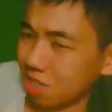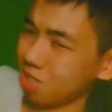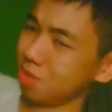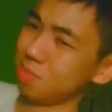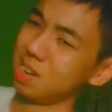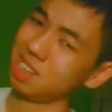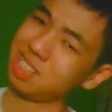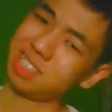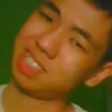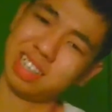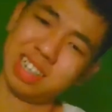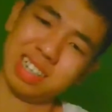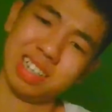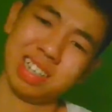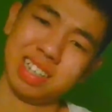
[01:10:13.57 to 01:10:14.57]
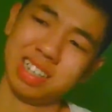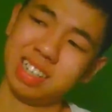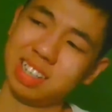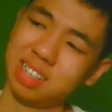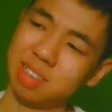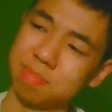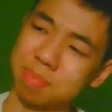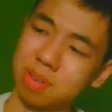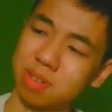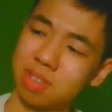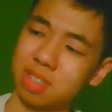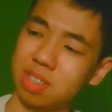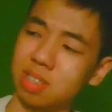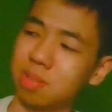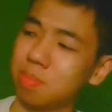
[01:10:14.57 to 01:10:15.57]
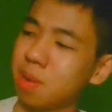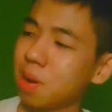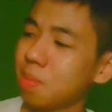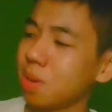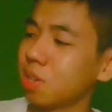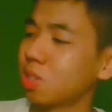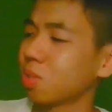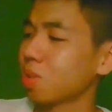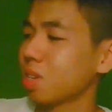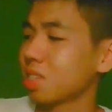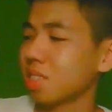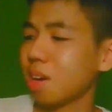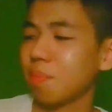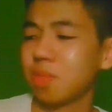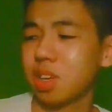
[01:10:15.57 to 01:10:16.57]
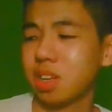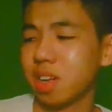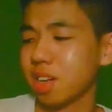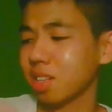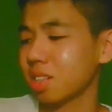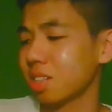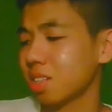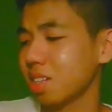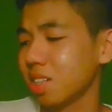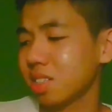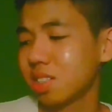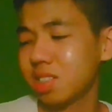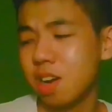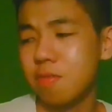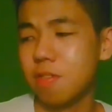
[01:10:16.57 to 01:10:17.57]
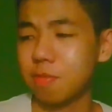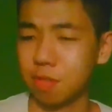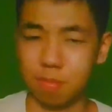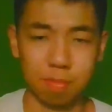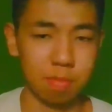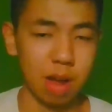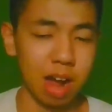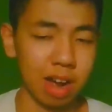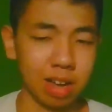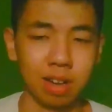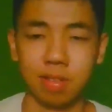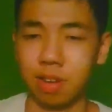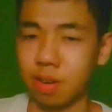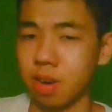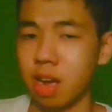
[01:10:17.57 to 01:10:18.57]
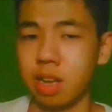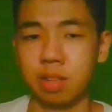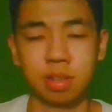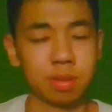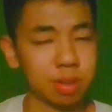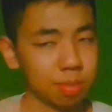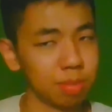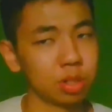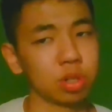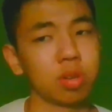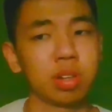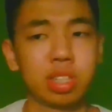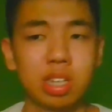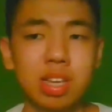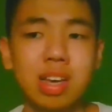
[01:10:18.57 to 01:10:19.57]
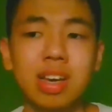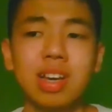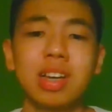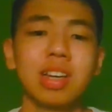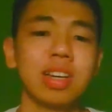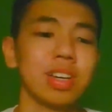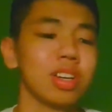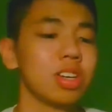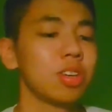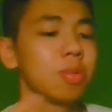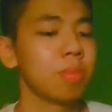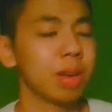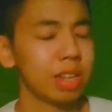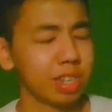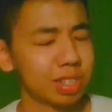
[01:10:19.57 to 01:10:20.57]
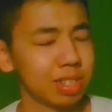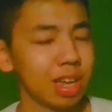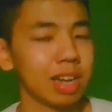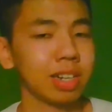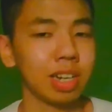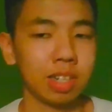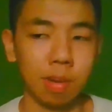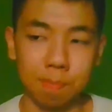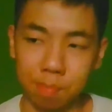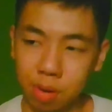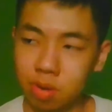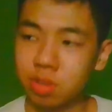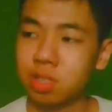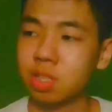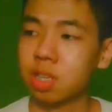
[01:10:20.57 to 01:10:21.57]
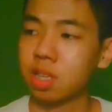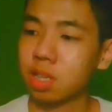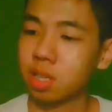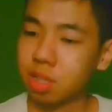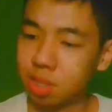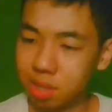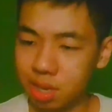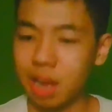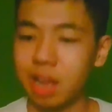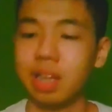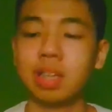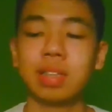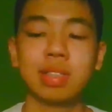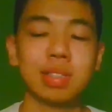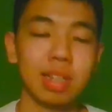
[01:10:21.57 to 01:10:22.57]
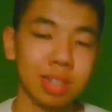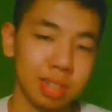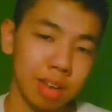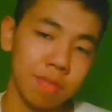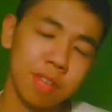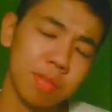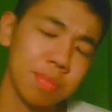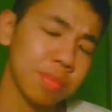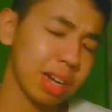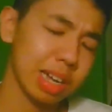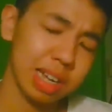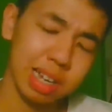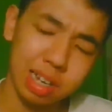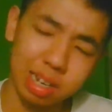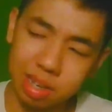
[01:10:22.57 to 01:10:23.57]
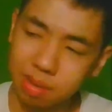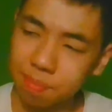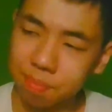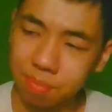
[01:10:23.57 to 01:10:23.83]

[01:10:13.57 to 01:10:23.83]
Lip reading: You may dislike that the person might be doing something that is different from the majority. You may dislike that the person thinks the different way